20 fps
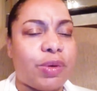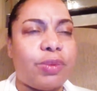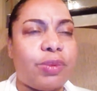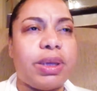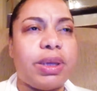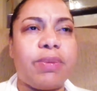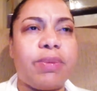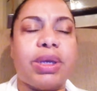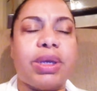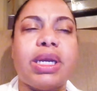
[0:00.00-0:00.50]

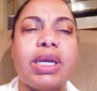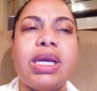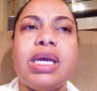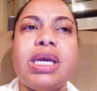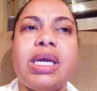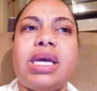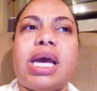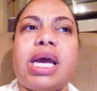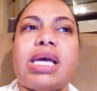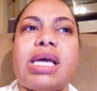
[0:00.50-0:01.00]
But
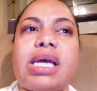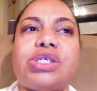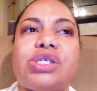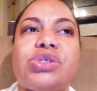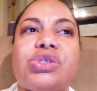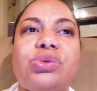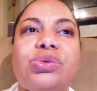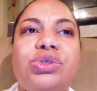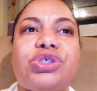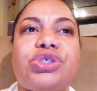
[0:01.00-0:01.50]
as soon
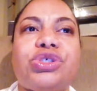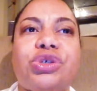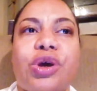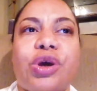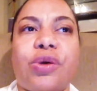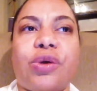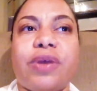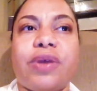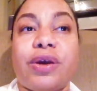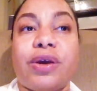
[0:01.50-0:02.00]
as you go
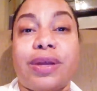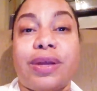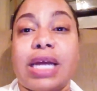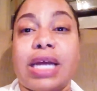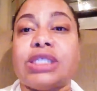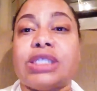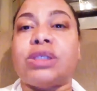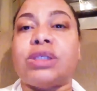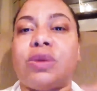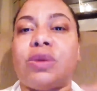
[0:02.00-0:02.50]
there, and
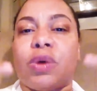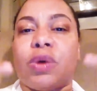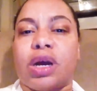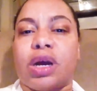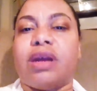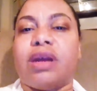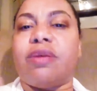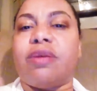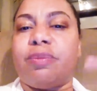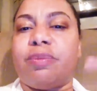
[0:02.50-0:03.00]
we're going to
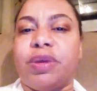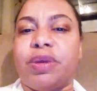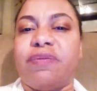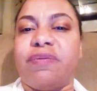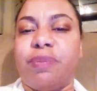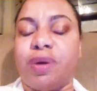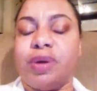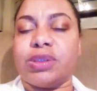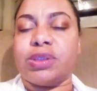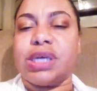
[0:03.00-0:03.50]
be
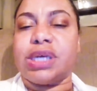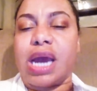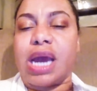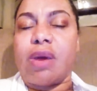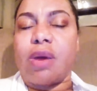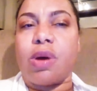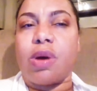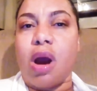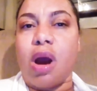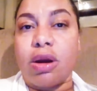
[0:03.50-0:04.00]
building our
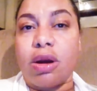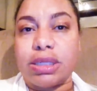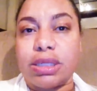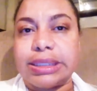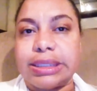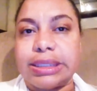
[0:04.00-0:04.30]
R&D